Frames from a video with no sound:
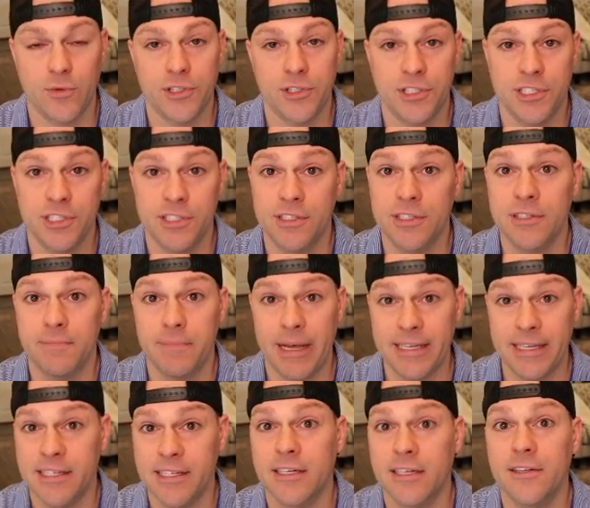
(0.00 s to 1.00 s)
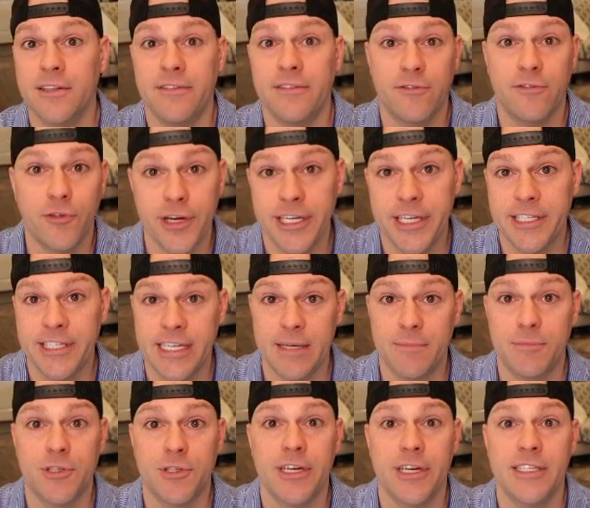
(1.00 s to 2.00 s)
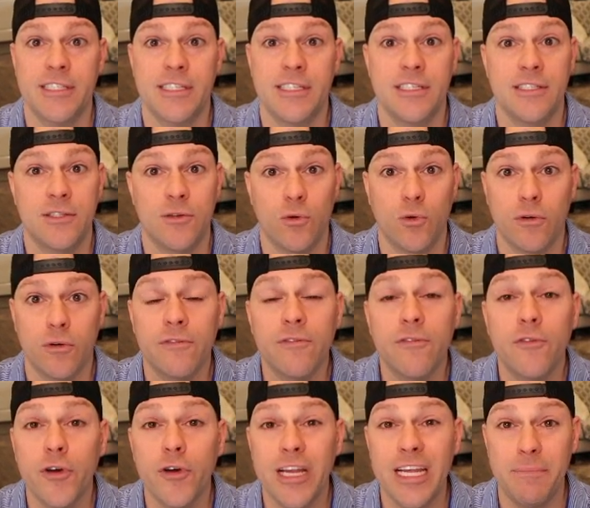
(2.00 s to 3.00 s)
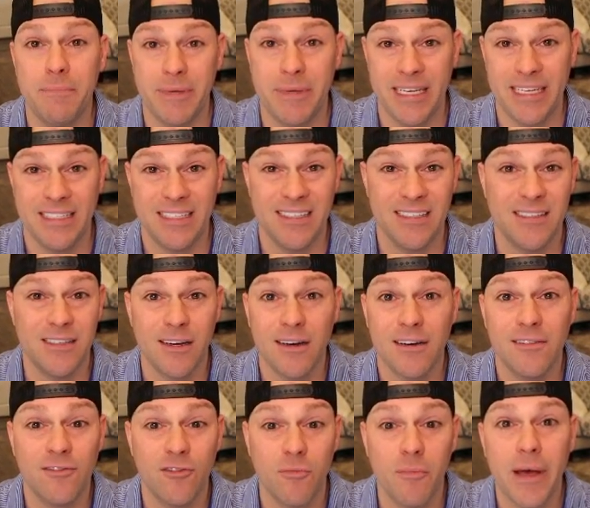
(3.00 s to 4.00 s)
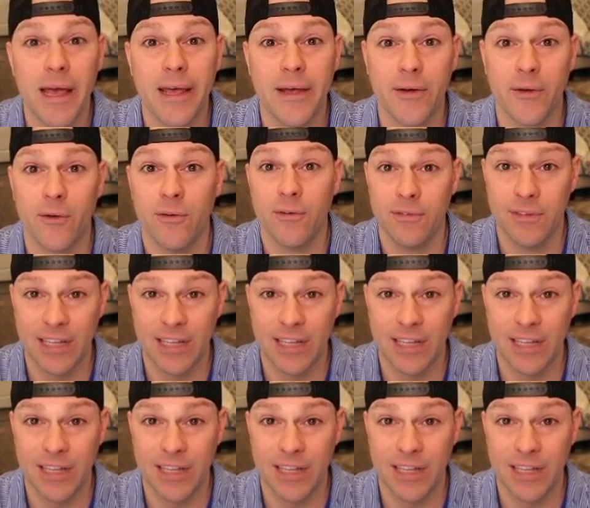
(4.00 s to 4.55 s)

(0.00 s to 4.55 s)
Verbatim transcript: which is basically free skip traces or free pieces of mail.